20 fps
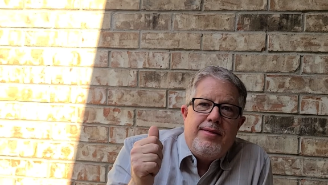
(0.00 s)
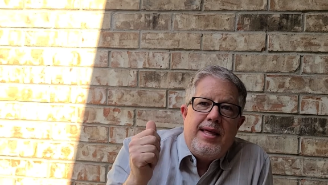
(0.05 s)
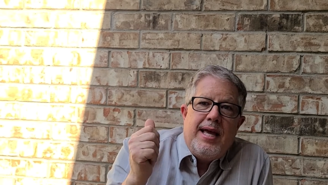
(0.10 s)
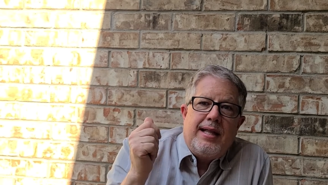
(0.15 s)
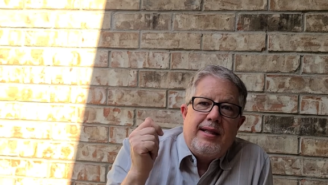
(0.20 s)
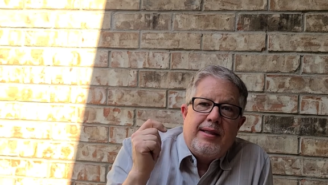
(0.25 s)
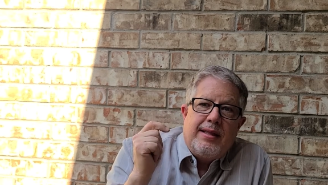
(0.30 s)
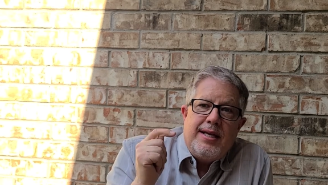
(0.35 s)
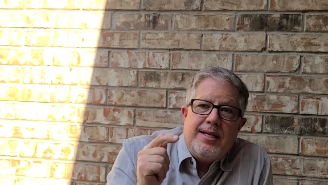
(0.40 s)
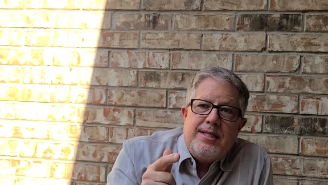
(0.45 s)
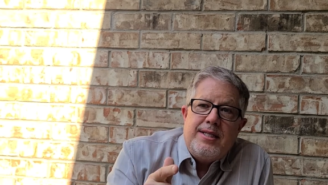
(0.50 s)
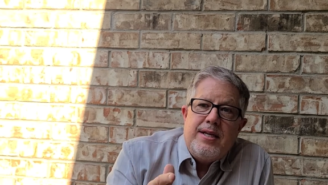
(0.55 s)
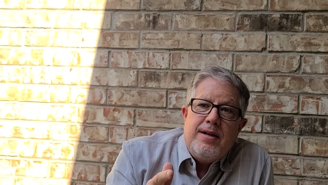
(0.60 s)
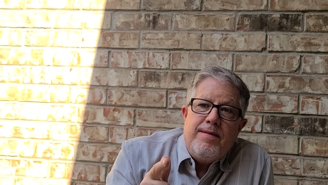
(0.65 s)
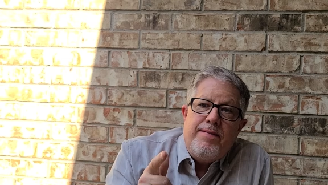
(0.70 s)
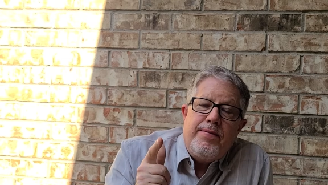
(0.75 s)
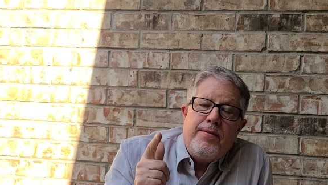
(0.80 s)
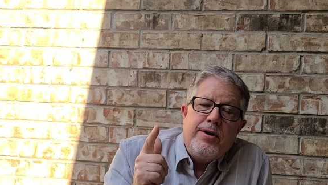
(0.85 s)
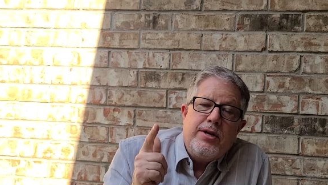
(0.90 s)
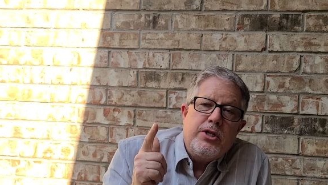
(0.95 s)
they
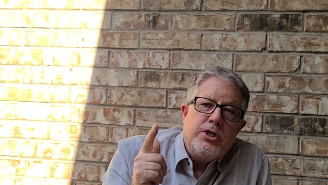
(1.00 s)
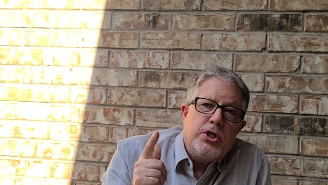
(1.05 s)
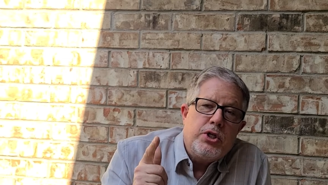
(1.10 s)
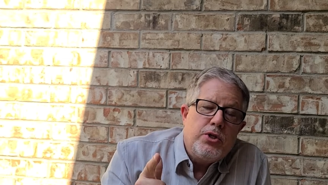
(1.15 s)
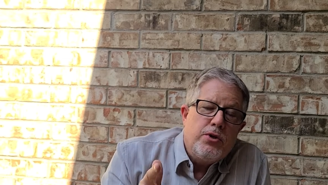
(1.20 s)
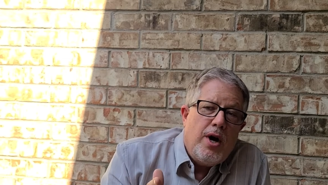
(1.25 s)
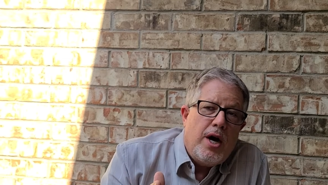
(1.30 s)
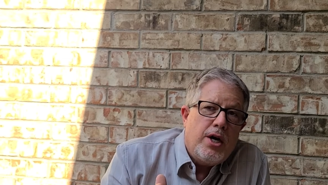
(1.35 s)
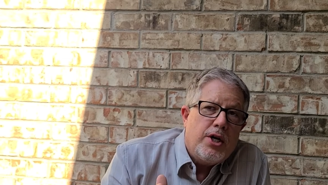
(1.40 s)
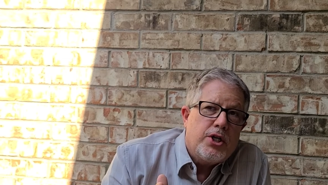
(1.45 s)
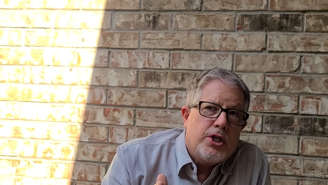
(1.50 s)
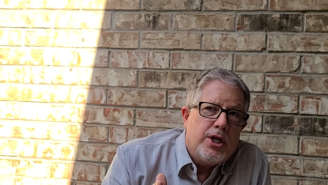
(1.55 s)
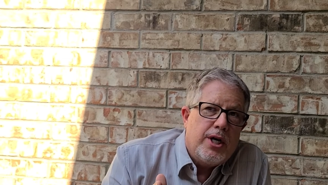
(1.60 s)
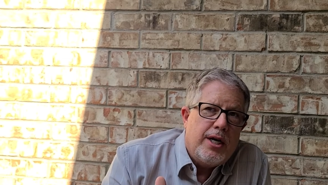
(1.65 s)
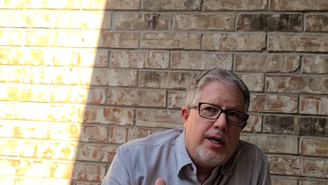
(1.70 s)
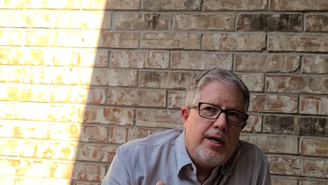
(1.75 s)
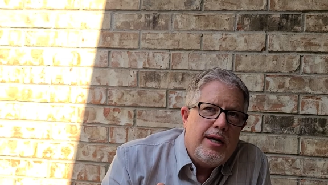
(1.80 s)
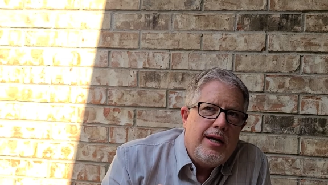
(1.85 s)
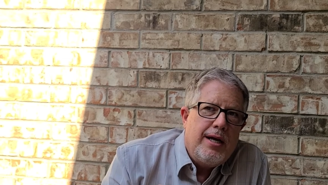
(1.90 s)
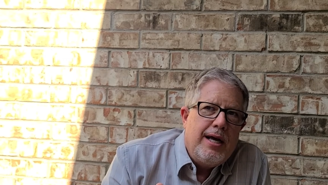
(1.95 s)
listened for
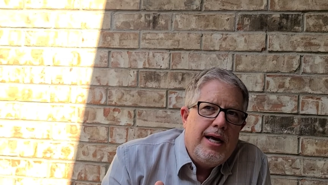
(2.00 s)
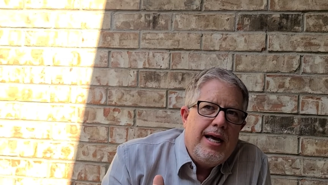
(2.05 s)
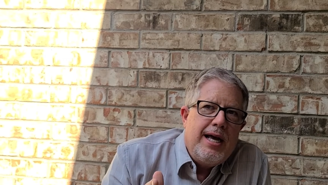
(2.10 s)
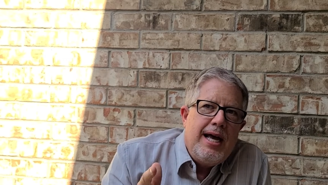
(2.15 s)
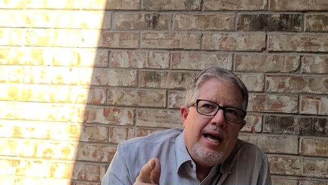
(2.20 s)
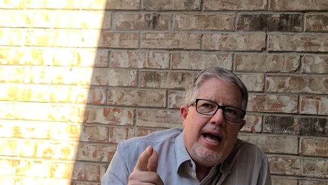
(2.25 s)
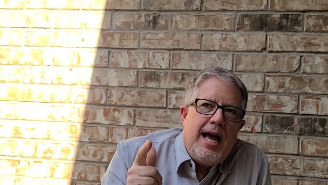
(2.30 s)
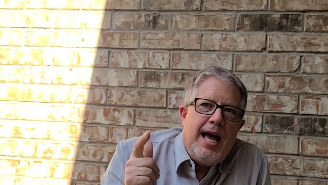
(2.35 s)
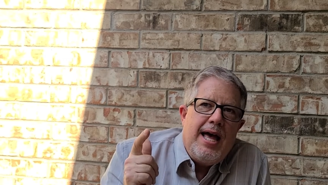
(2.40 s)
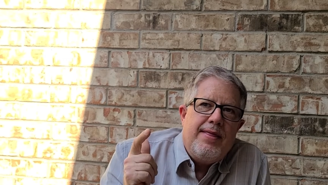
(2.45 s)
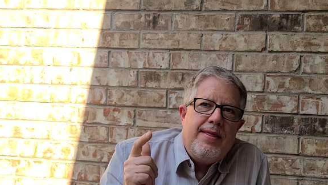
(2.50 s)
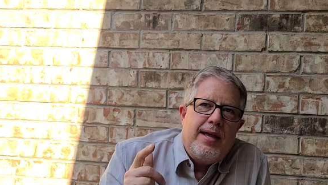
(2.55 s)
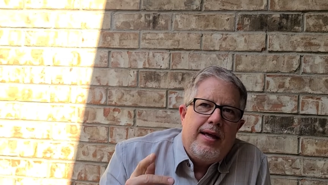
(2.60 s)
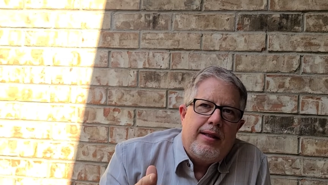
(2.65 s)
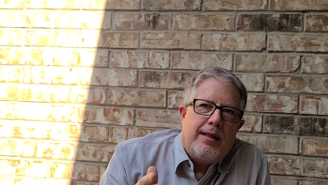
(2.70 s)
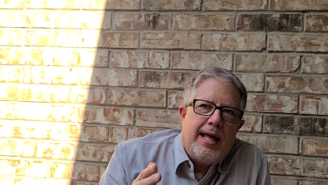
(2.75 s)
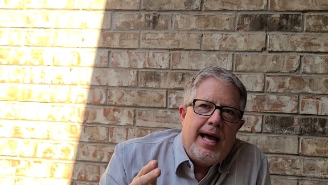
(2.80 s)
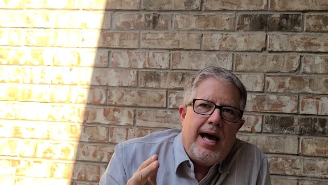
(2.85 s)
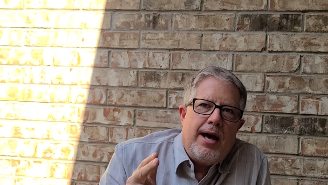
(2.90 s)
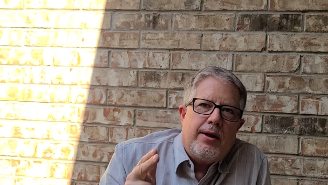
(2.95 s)
instruction, and they
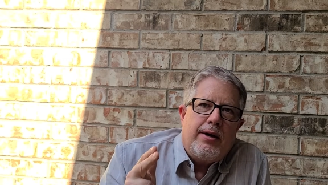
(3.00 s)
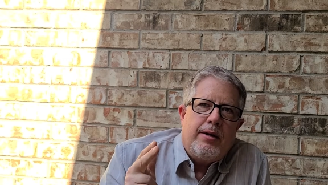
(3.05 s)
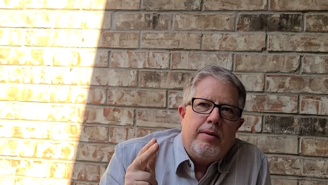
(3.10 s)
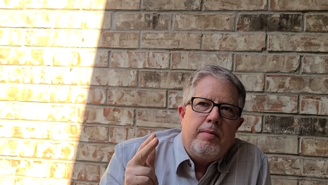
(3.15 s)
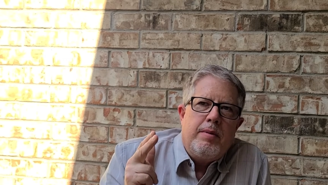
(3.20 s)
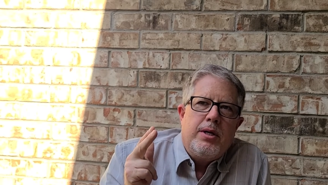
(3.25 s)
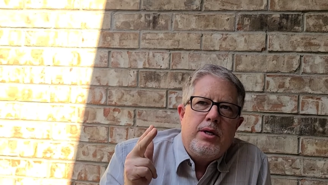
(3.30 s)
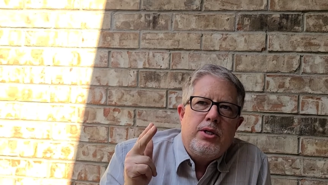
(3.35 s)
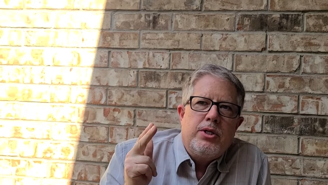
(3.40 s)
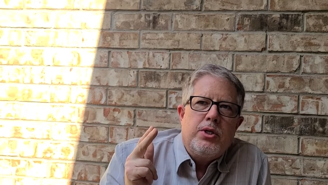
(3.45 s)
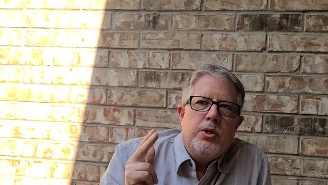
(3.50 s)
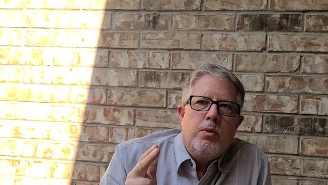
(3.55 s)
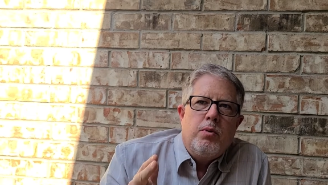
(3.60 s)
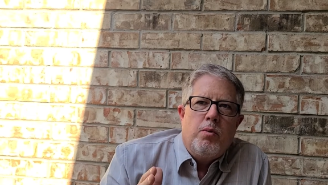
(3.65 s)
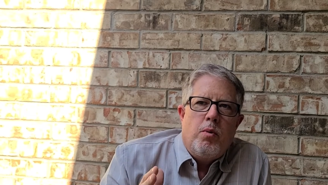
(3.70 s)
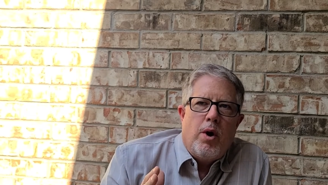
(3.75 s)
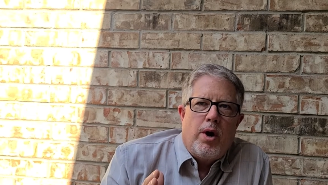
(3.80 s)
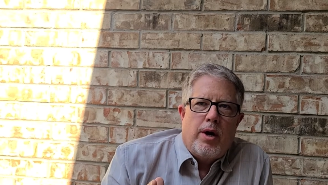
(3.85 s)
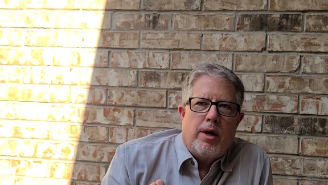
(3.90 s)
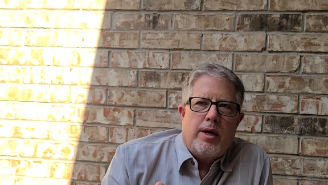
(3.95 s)
allowed him to
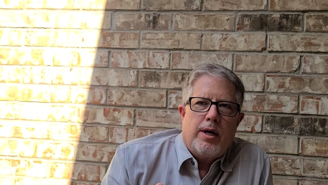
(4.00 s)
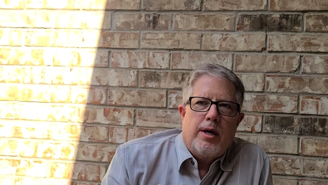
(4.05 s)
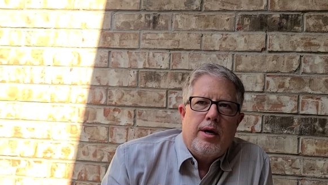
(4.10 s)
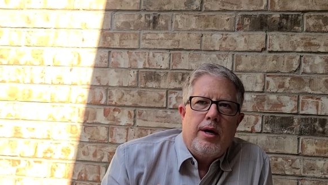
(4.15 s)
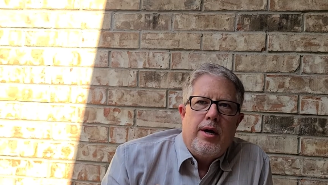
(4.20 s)
work.